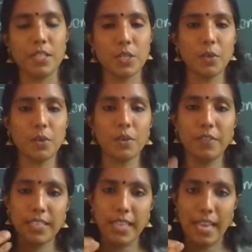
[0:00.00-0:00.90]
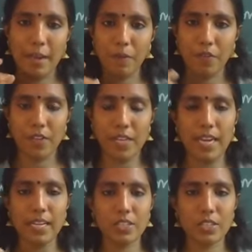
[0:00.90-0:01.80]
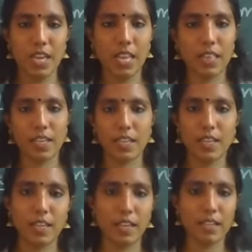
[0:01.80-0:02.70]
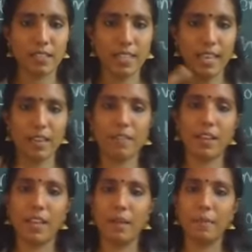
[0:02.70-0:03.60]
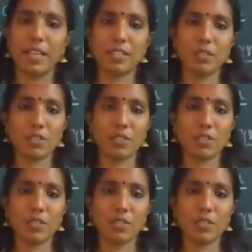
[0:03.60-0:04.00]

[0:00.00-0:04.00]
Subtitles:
So, with the help of tongue, teeth, salivary amylase,